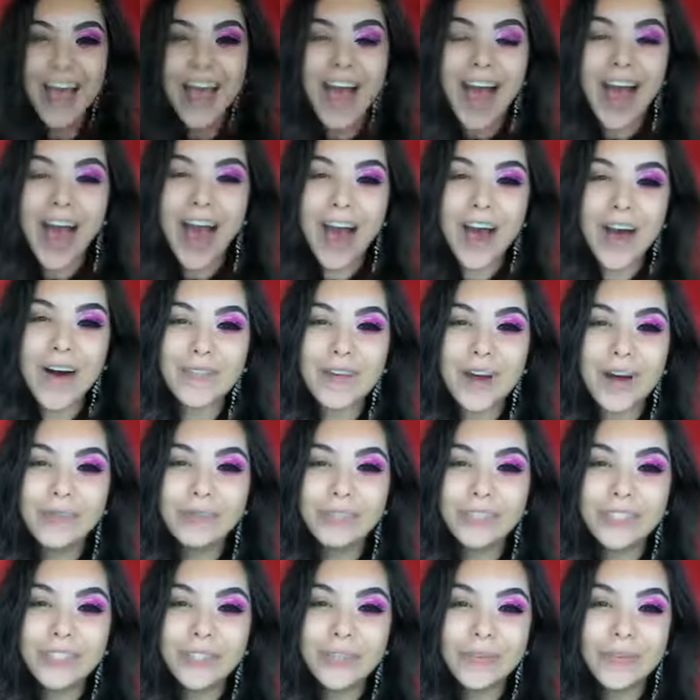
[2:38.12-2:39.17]
Um, I'm
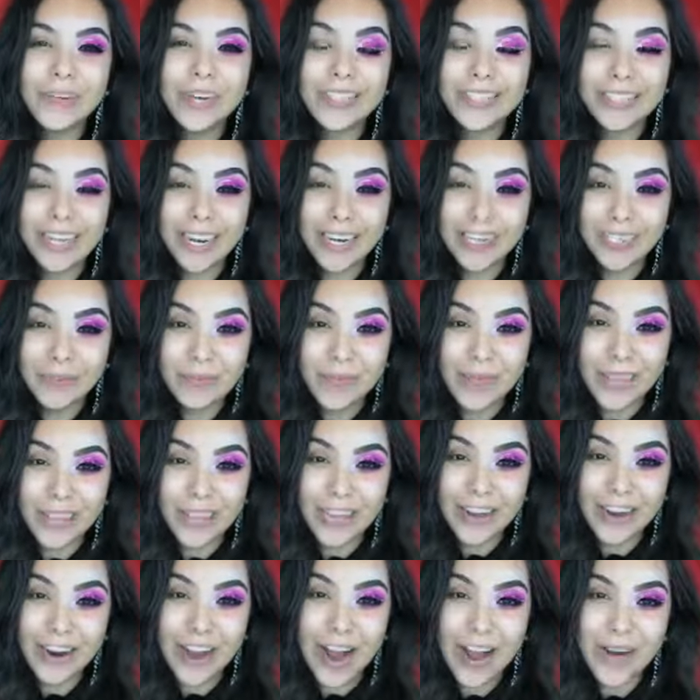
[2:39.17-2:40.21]
super excited to be
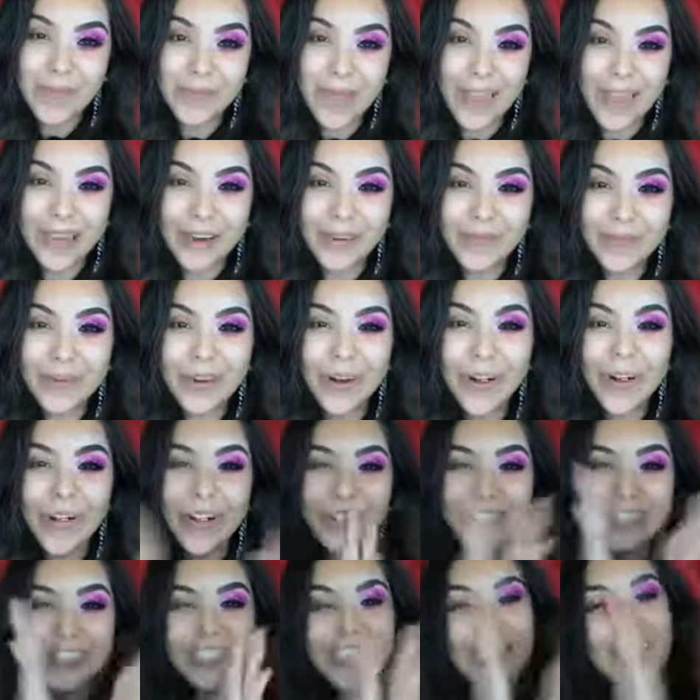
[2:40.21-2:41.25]
here on Makeup Goals.
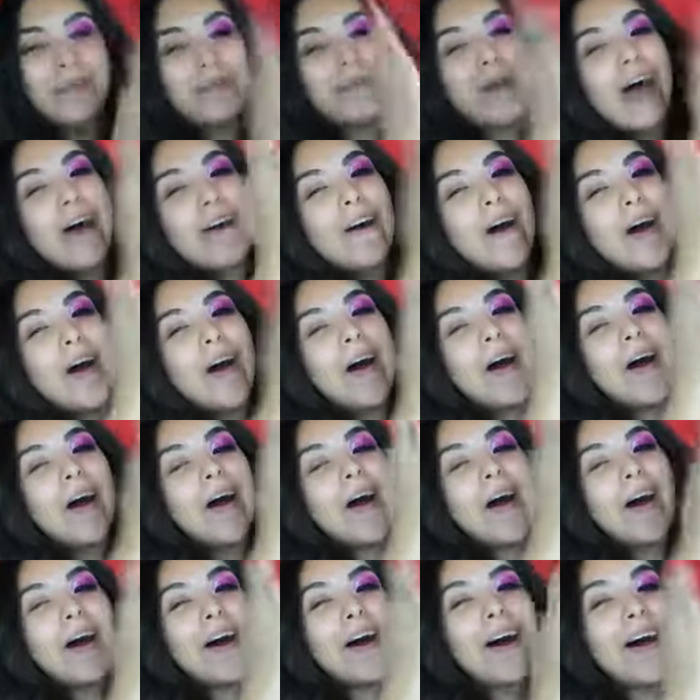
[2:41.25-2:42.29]

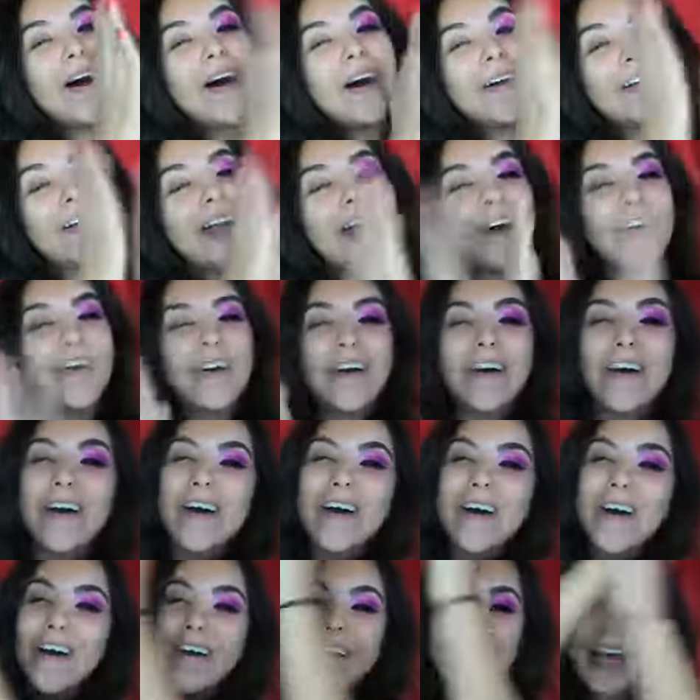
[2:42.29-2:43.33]
Bravo,
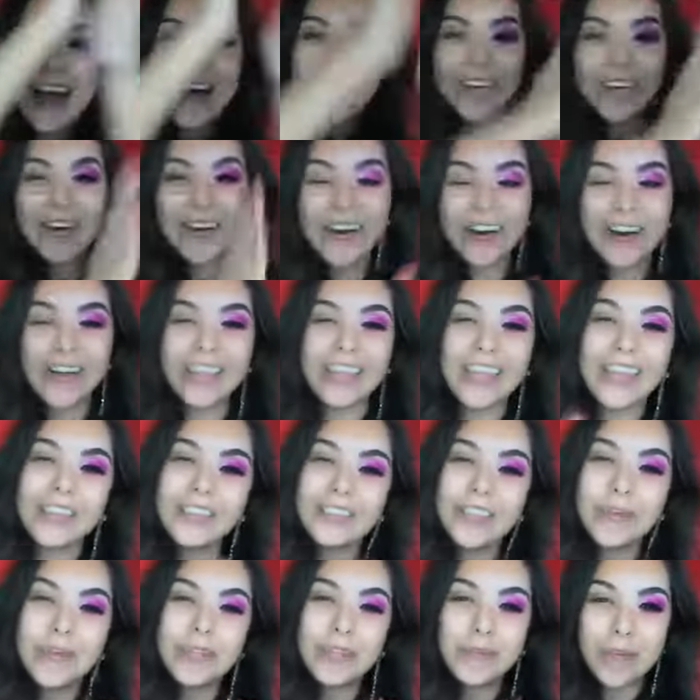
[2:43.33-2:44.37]
bravo, bravo. Thank you
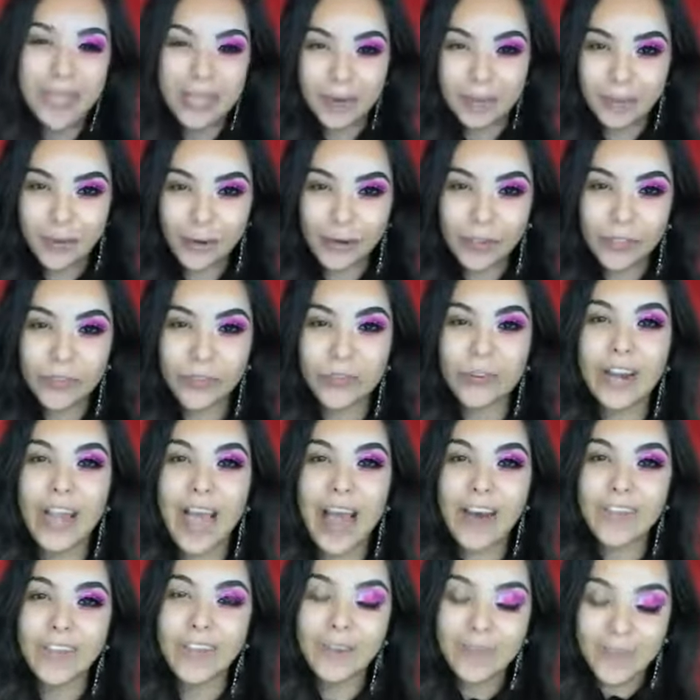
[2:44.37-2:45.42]
so much, Makeup Goals, for
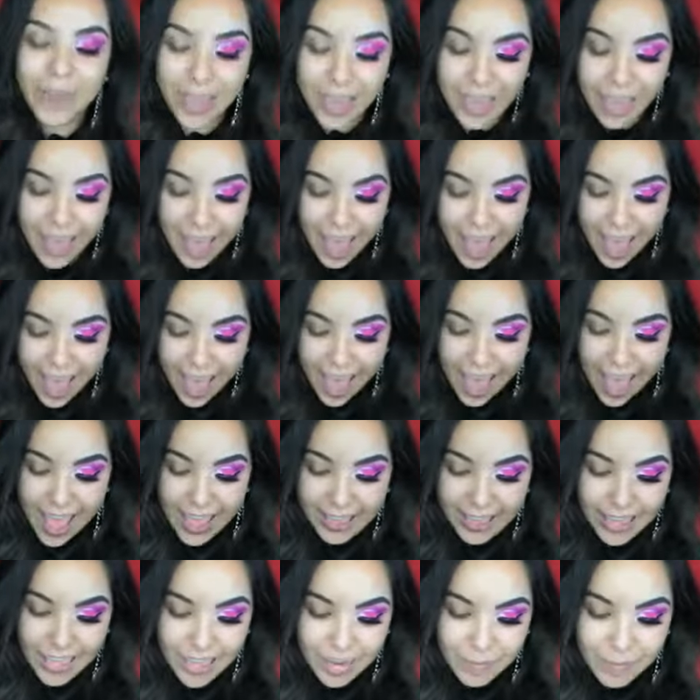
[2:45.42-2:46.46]
having me
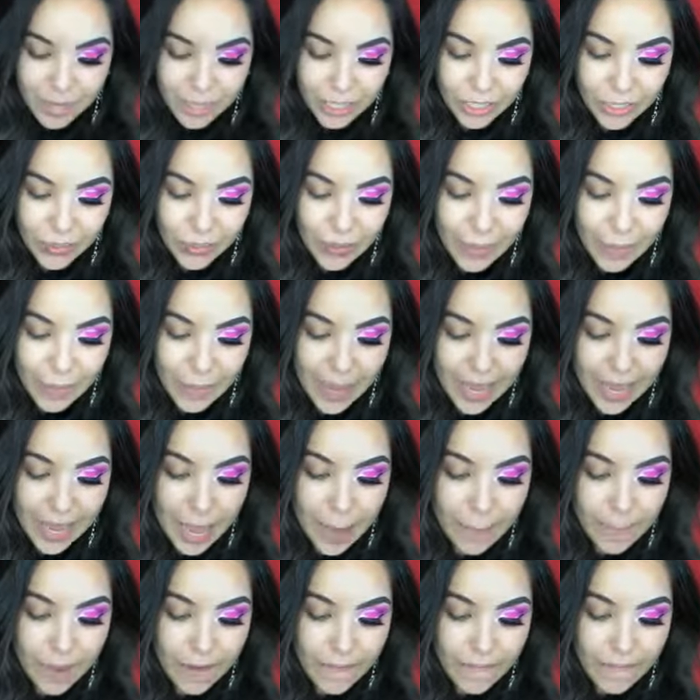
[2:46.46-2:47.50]
and letting me do a
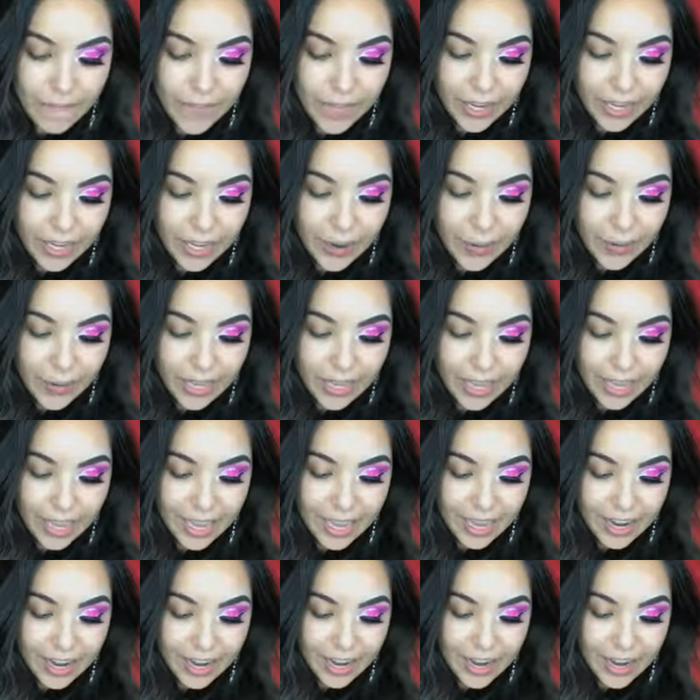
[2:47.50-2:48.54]
makeup video
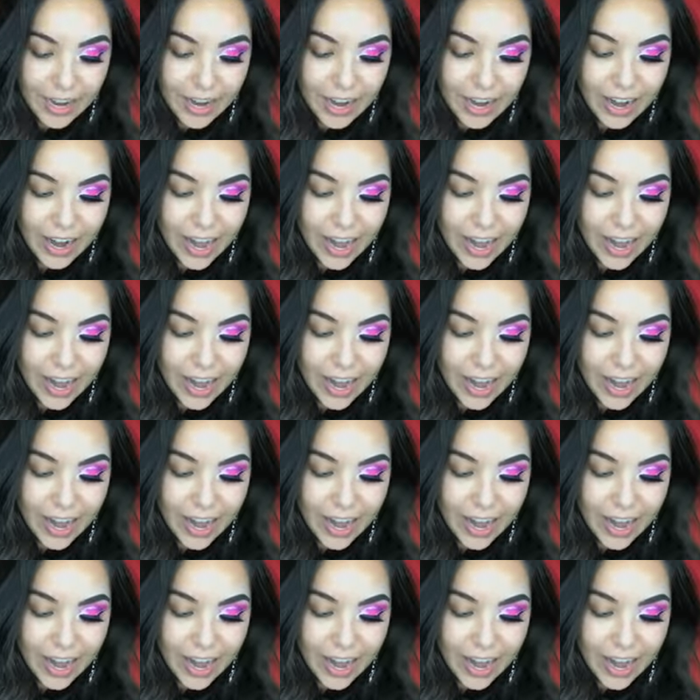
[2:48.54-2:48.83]
here.